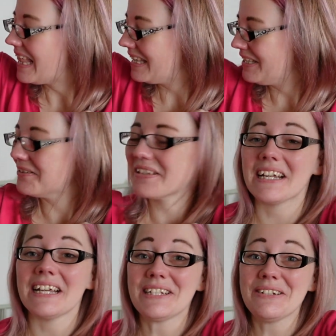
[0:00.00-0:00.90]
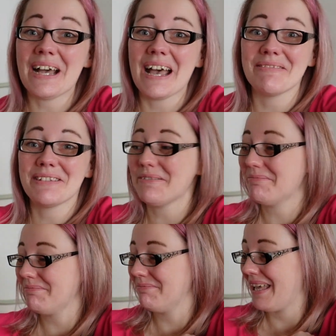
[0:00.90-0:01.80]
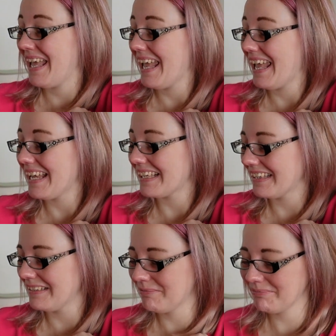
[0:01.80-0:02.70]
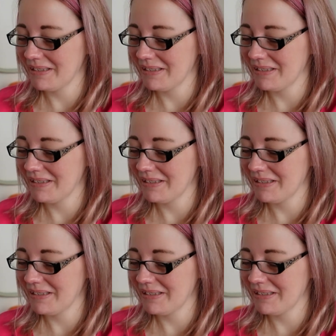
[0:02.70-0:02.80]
the one that I do have to make them,